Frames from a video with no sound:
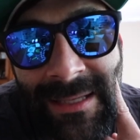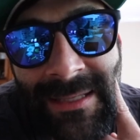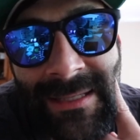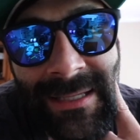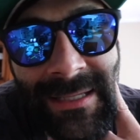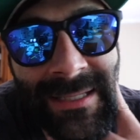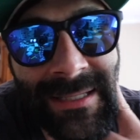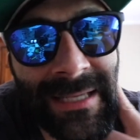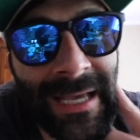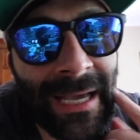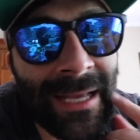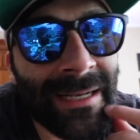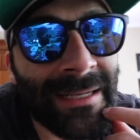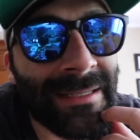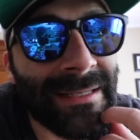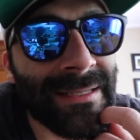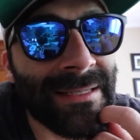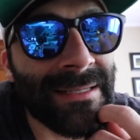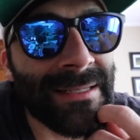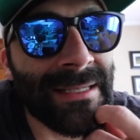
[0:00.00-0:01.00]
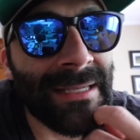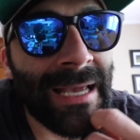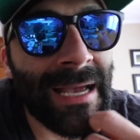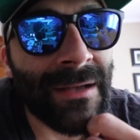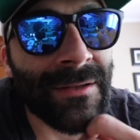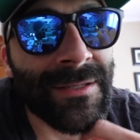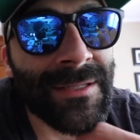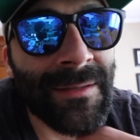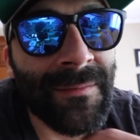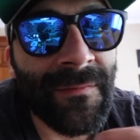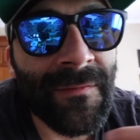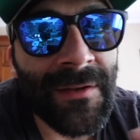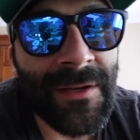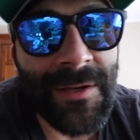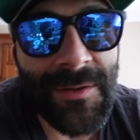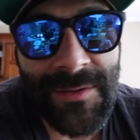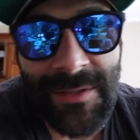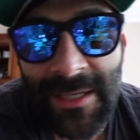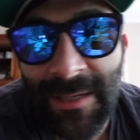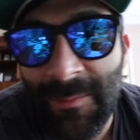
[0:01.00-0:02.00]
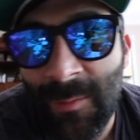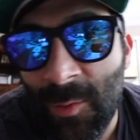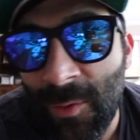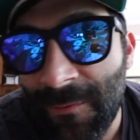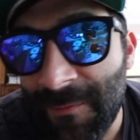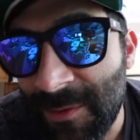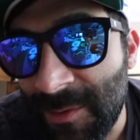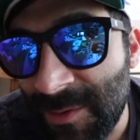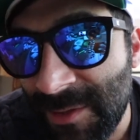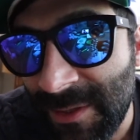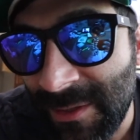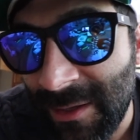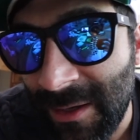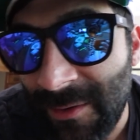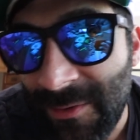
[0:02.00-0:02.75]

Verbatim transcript: it's exciting to see how some videos get more views than